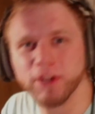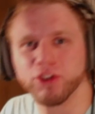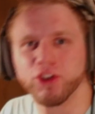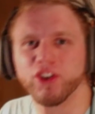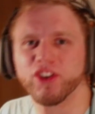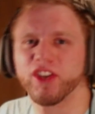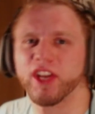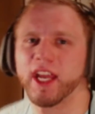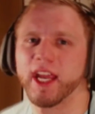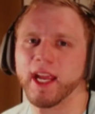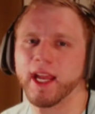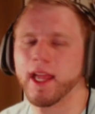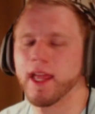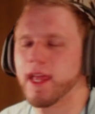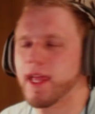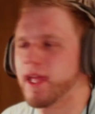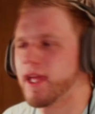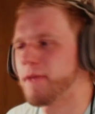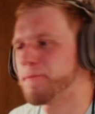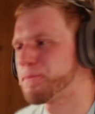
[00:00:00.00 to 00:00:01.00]
interesting.
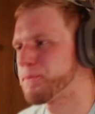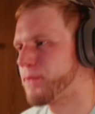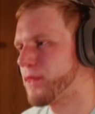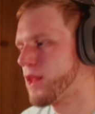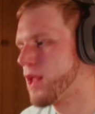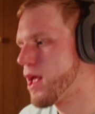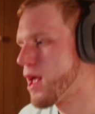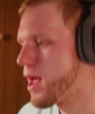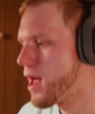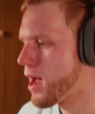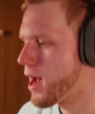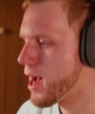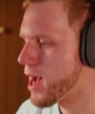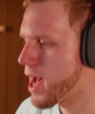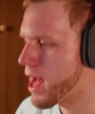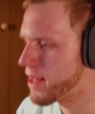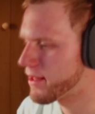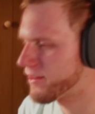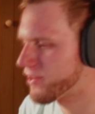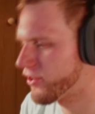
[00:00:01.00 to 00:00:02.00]

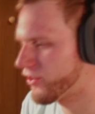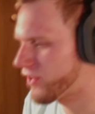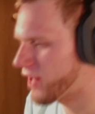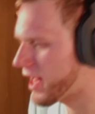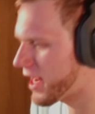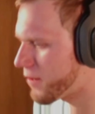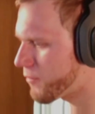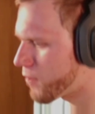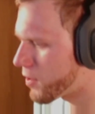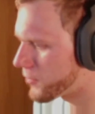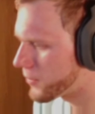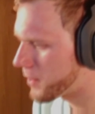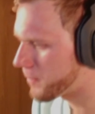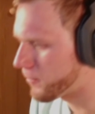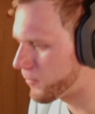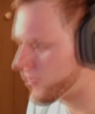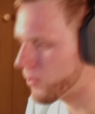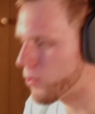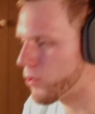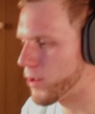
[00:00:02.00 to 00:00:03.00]
It's just I wound
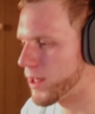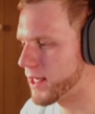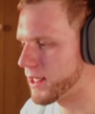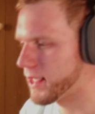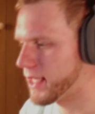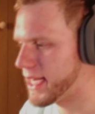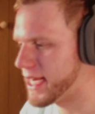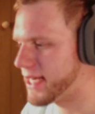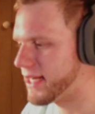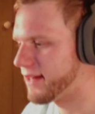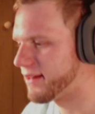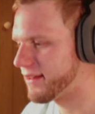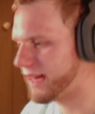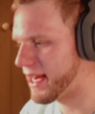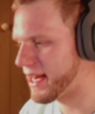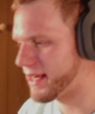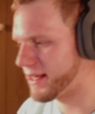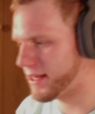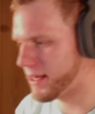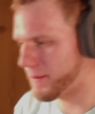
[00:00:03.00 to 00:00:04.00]
up recording late because I
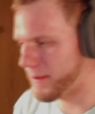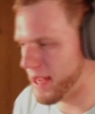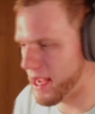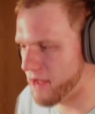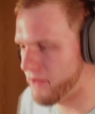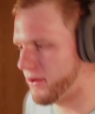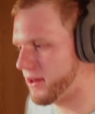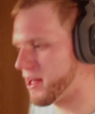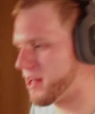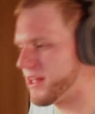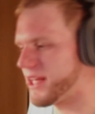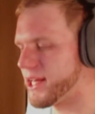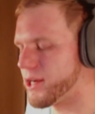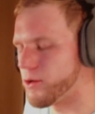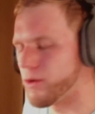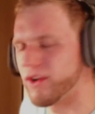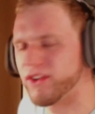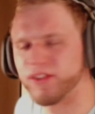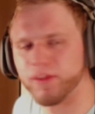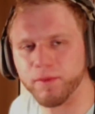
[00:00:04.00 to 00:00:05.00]
ended up having to
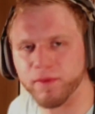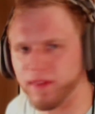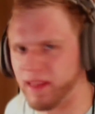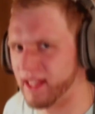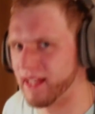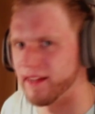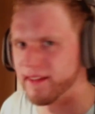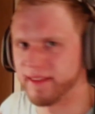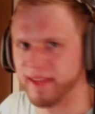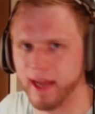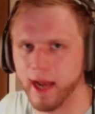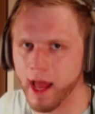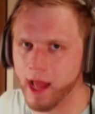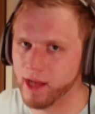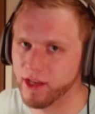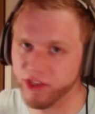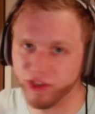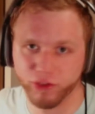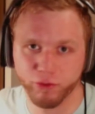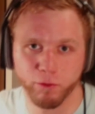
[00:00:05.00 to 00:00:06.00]
deal with some things that
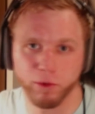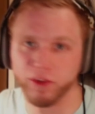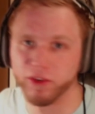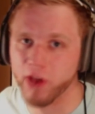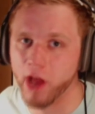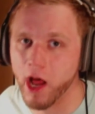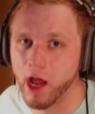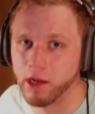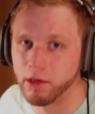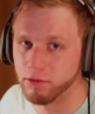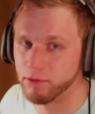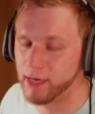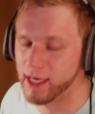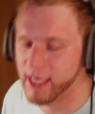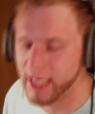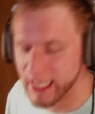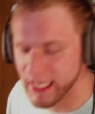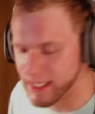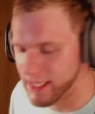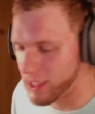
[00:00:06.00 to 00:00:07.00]
I just was not
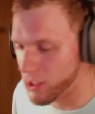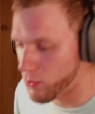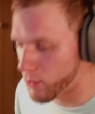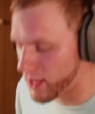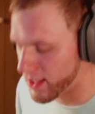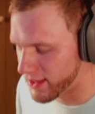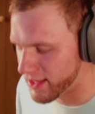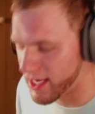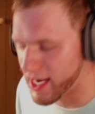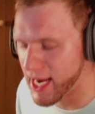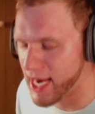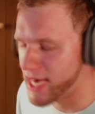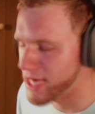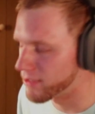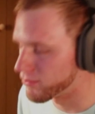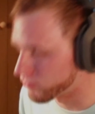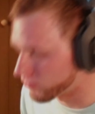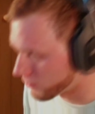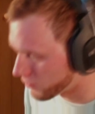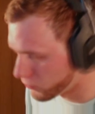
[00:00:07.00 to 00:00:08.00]
ready to deal with today.
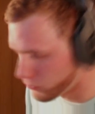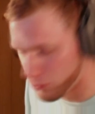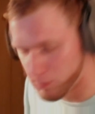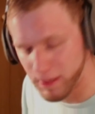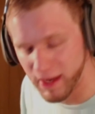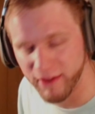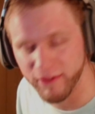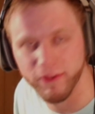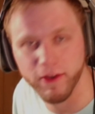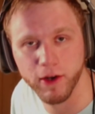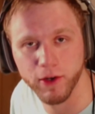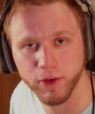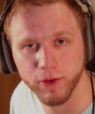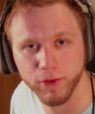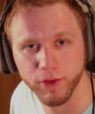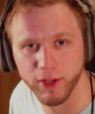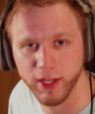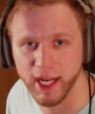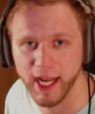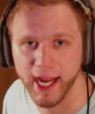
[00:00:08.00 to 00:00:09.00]
It ruined my funk
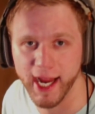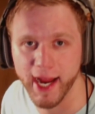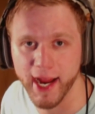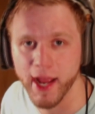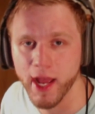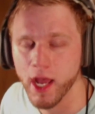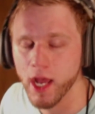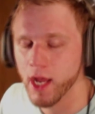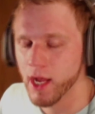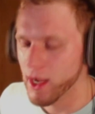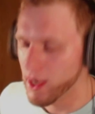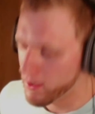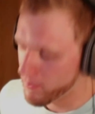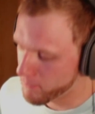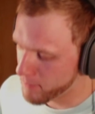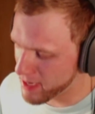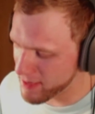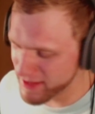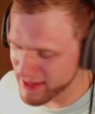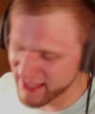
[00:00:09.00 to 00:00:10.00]
for the day.
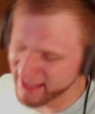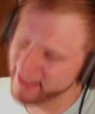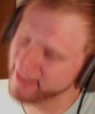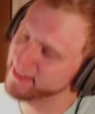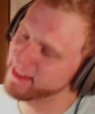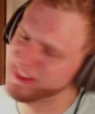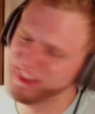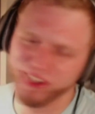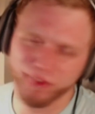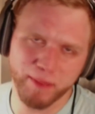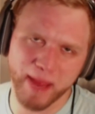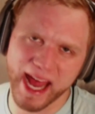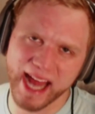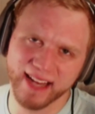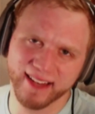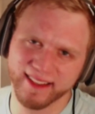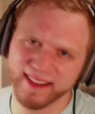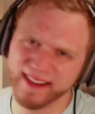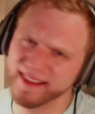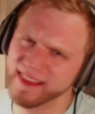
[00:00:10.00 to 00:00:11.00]
Maybe this isn't as
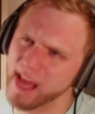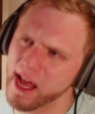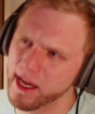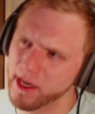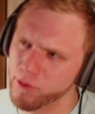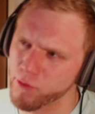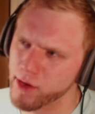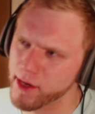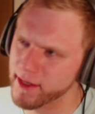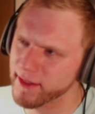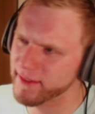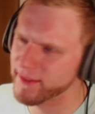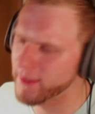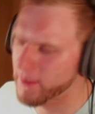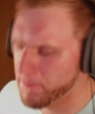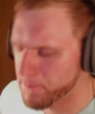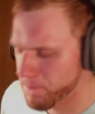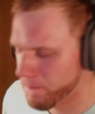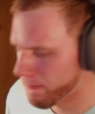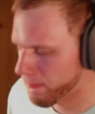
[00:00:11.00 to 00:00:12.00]
bad as I thought it
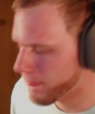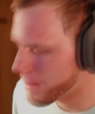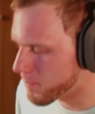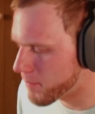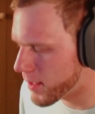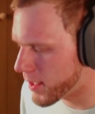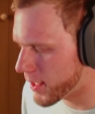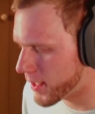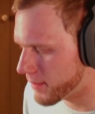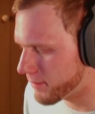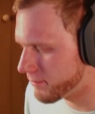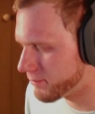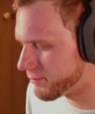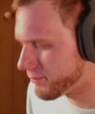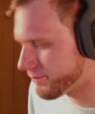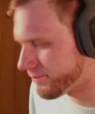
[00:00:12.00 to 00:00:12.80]
was, but